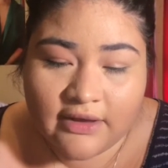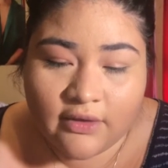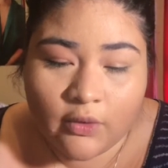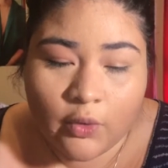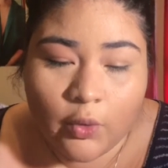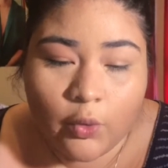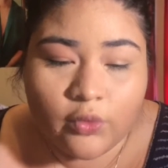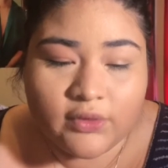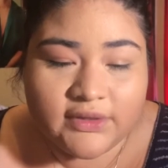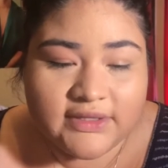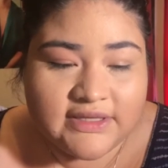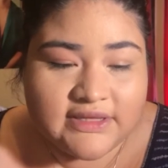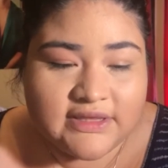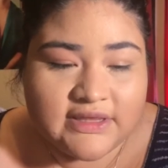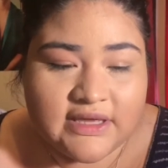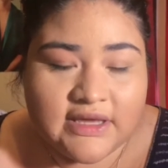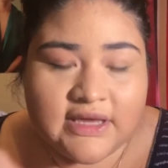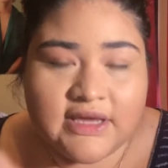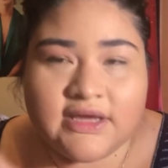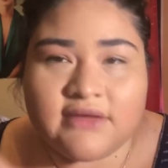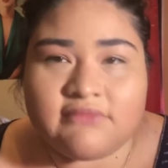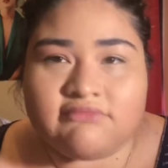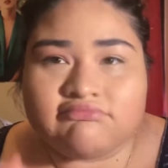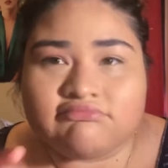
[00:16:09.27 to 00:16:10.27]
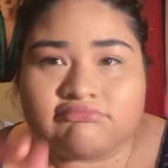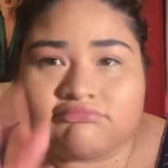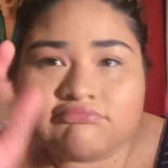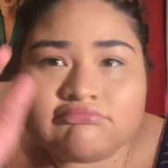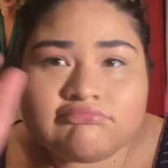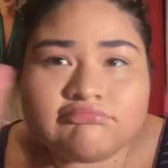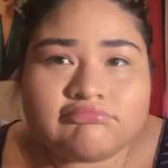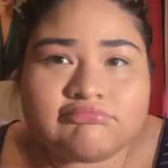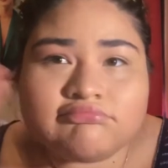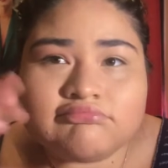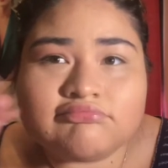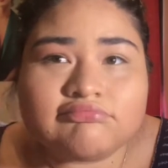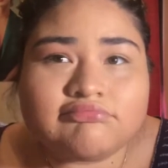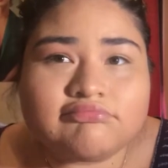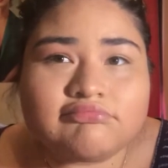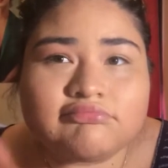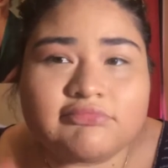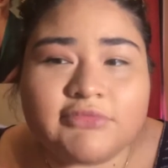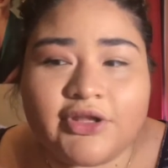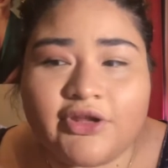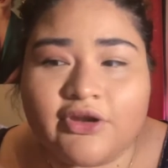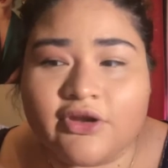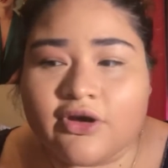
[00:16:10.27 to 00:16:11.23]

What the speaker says: holy thing. You